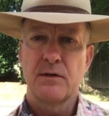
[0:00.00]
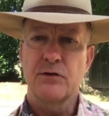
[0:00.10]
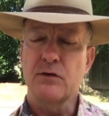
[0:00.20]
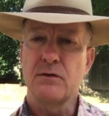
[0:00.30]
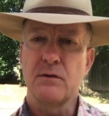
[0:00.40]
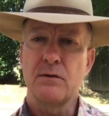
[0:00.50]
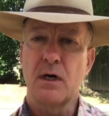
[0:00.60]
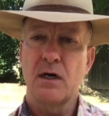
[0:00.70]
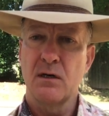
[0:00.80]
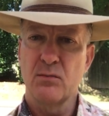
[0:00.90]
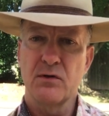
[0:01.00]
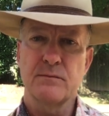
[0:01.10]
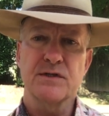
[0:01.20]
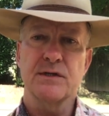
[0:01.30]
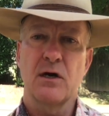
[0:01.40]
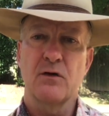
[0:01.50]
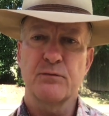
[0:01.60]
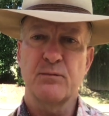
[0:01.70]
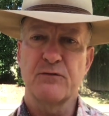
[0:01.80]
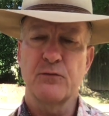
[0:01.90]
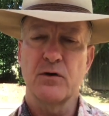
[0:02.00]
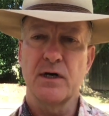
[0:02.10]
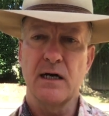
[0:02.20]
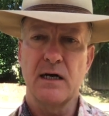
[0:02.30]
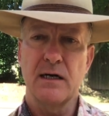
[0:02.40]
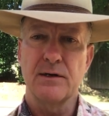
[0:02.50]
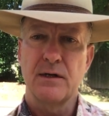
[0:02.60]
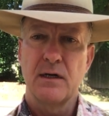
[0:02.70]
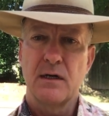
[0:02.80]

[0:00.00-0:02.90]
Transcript: to humble himself before God